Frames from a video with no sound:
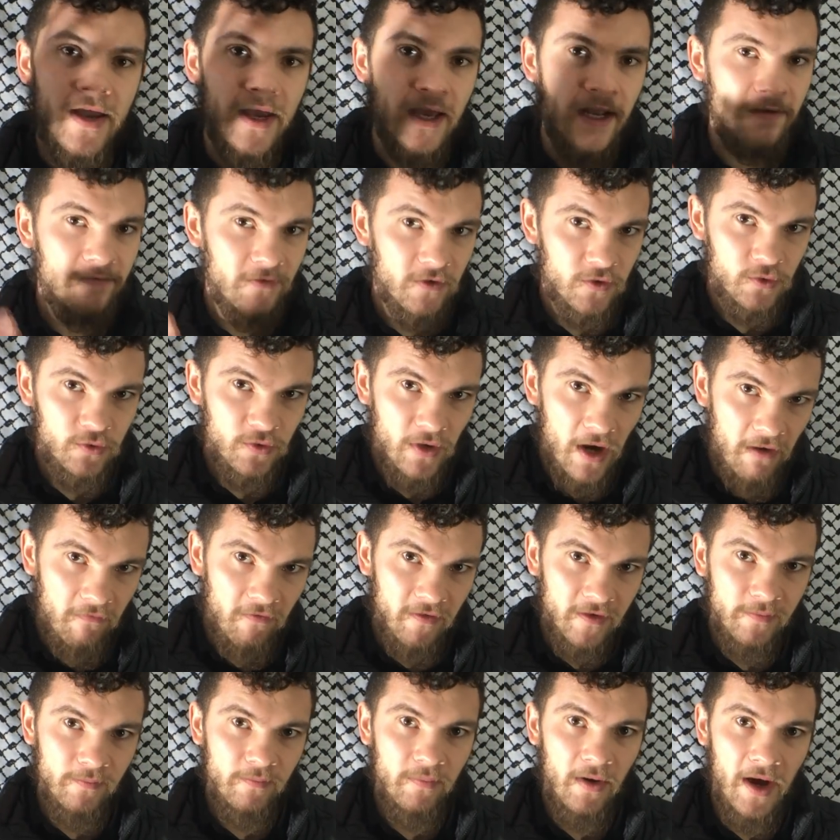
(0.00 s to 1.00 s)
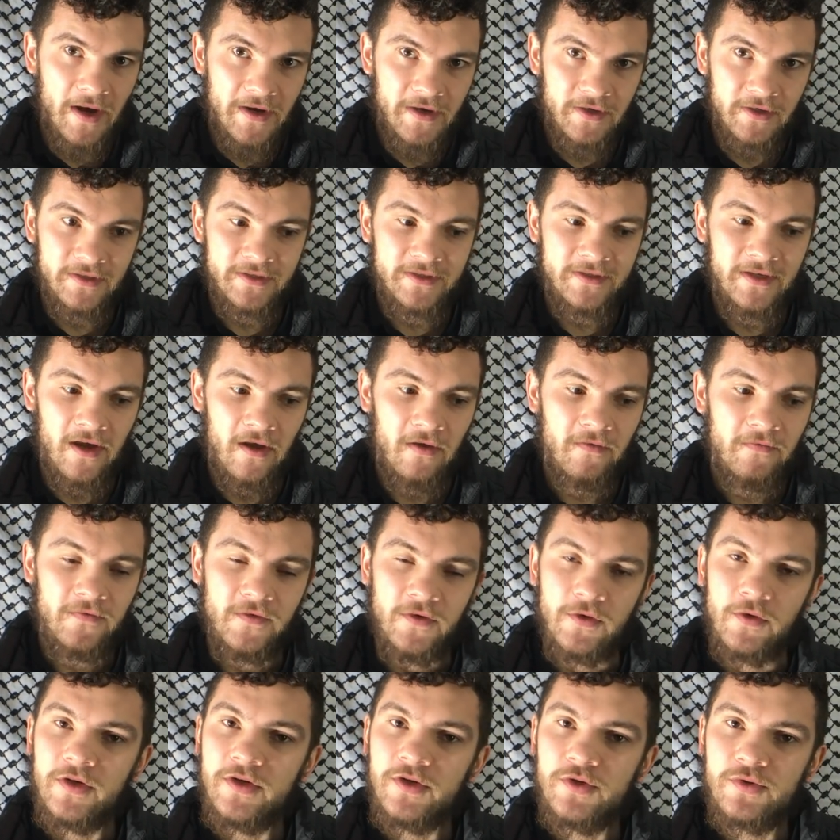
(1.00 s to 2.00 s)
And if you're traveling by yourself,
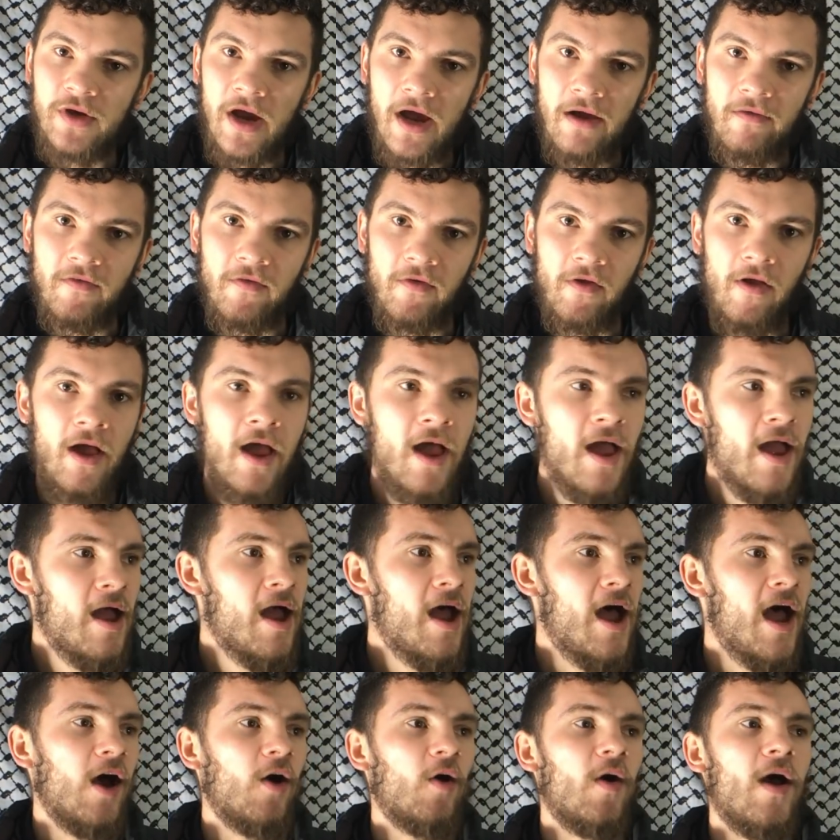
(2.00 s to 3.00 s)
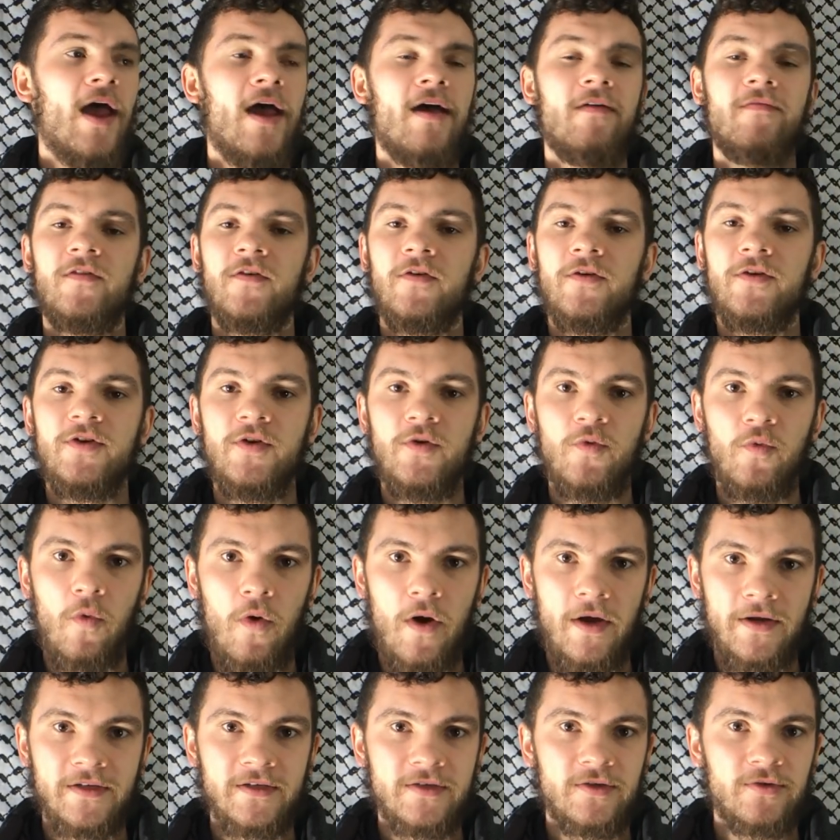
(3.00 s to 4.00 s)
you can travel however you
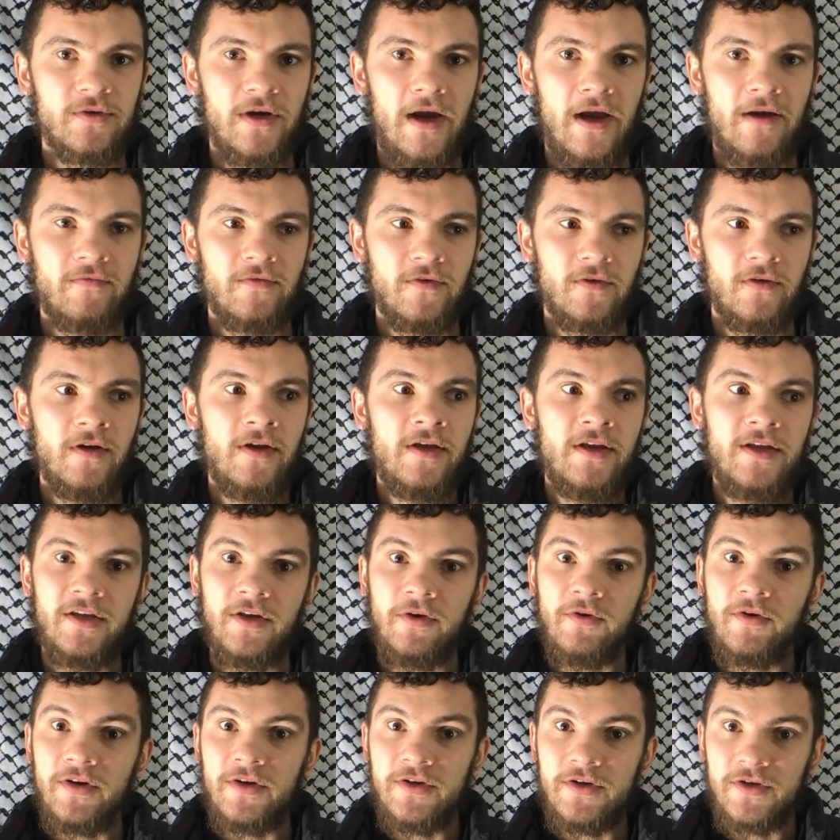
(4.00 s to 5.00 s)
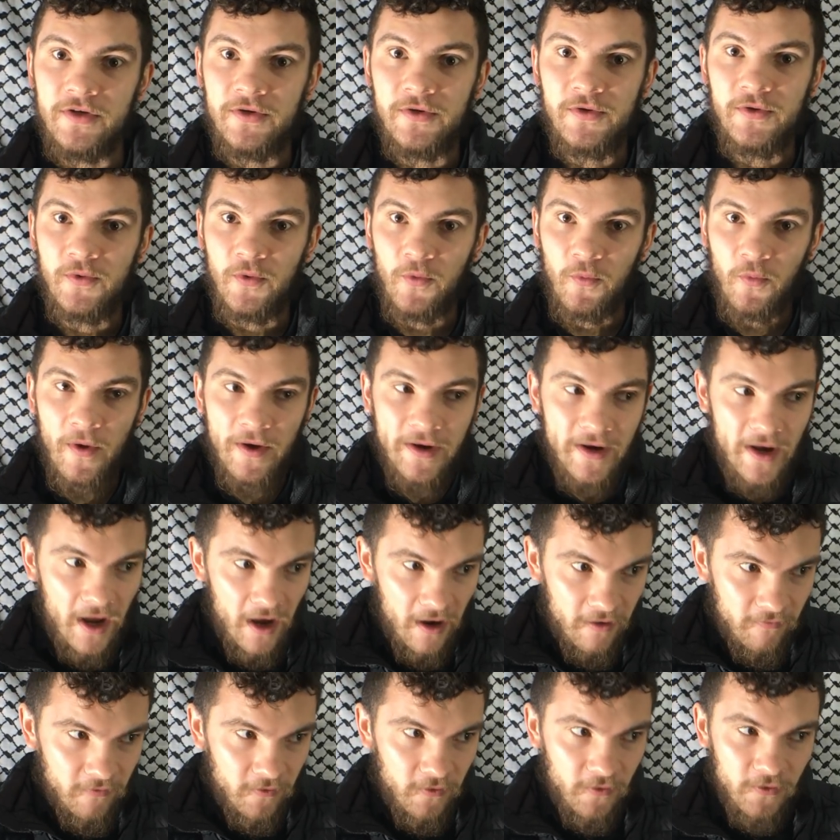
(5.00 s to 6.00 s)
want to travel. You can do
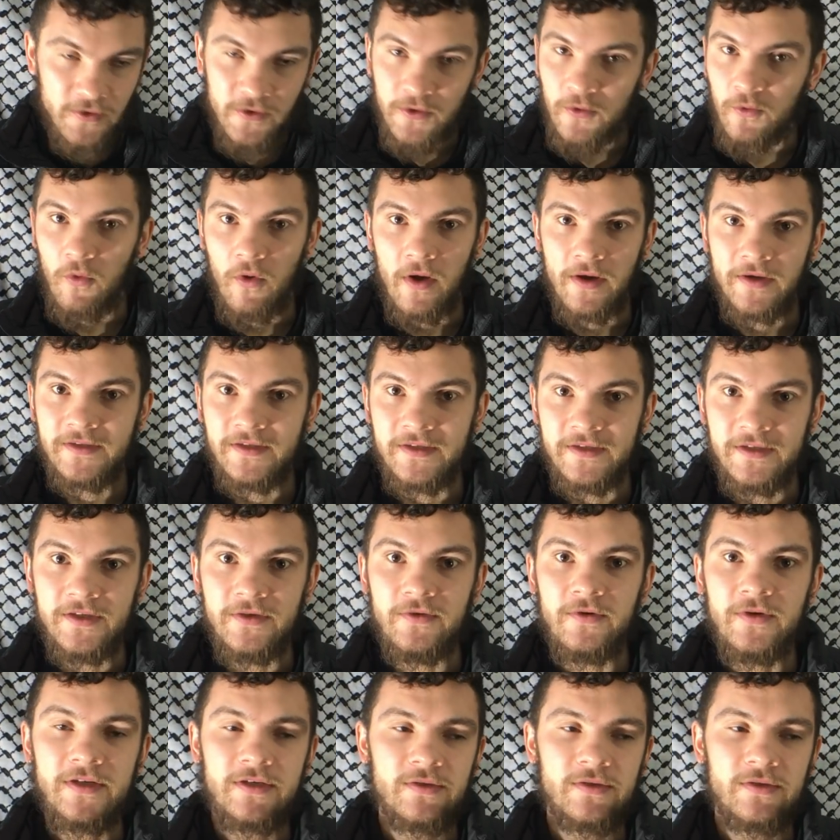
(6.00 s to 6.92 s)
whatever you want to do.